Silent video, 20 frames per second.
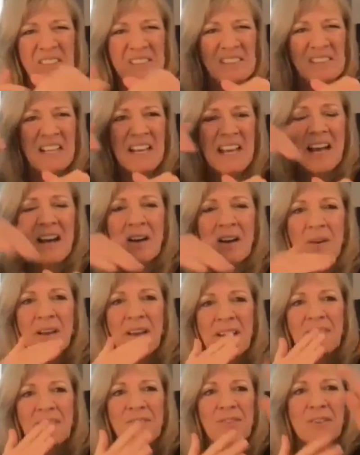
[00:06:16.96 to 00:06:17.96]
how
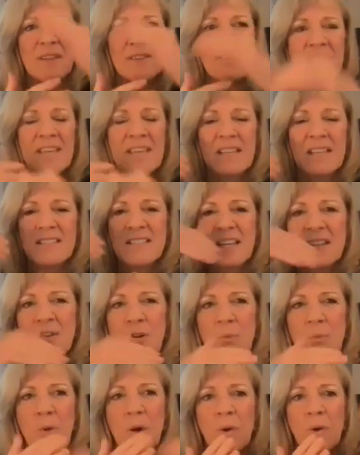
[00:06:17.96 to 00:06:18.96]
everything is
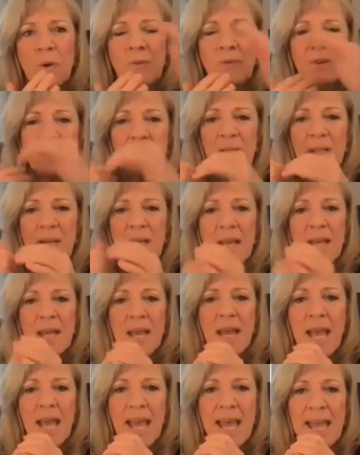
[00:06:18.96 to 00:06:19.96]
interwoven,
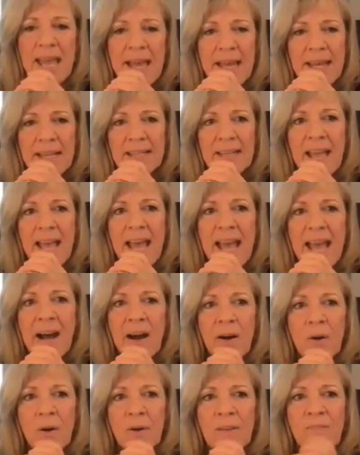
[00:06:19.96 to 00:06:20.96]
and
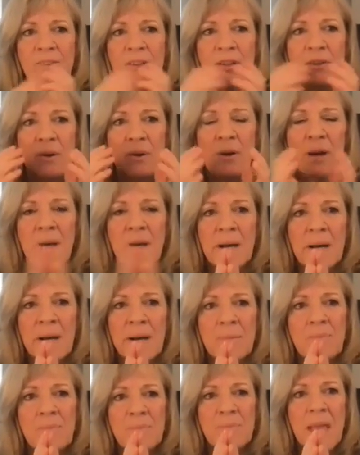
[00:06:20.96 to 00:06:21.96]
how if you
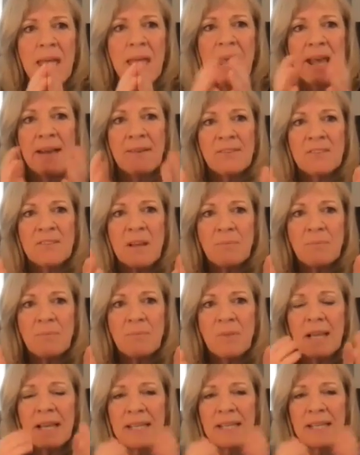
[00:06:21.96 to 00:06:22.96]
have
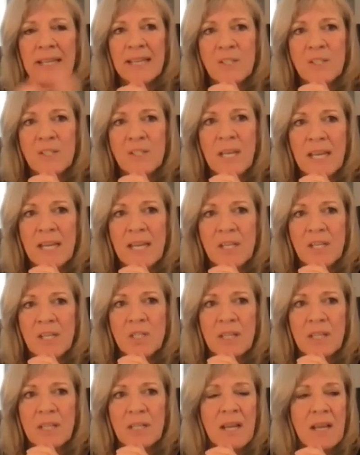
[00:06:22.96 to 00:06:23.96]
something like
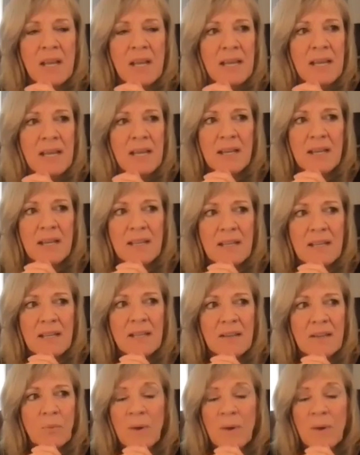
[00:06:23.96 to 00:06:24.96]
education,
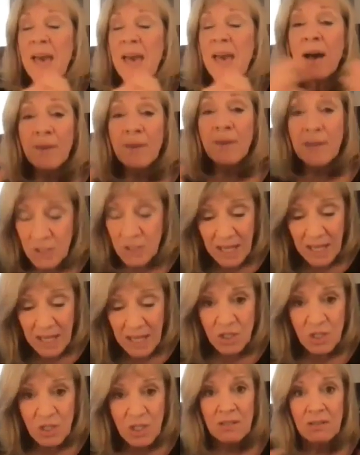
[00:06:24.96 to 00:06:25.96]
without
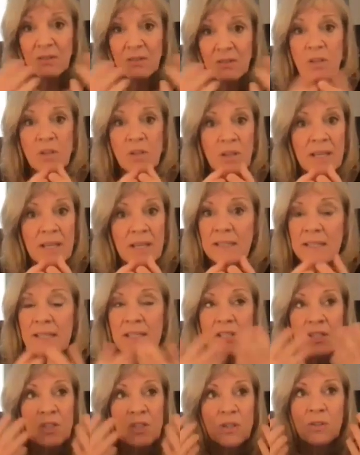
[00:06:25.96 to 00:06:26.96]
education, it
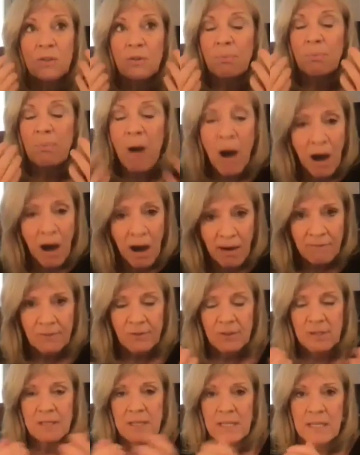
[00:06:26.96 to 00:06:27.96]
leads to
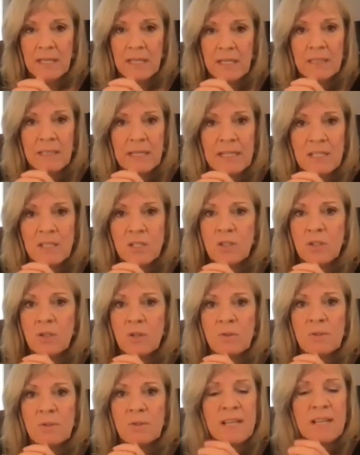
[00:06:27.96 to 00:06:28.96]
poverty, it leads to
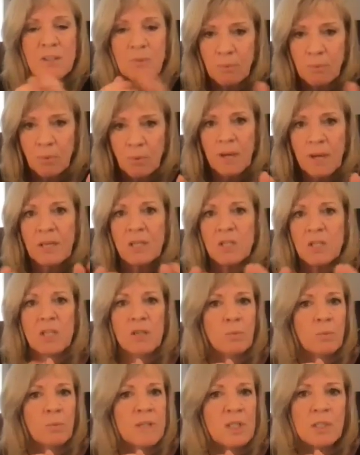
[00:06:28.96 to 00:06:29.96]

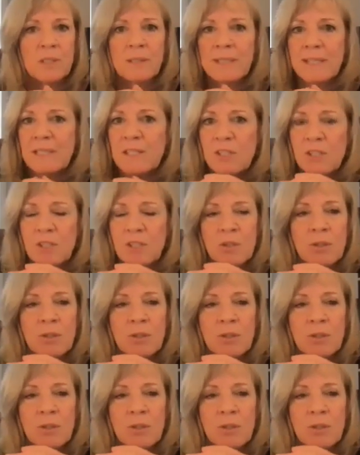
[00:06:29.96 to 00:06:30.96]
desperation, which leads to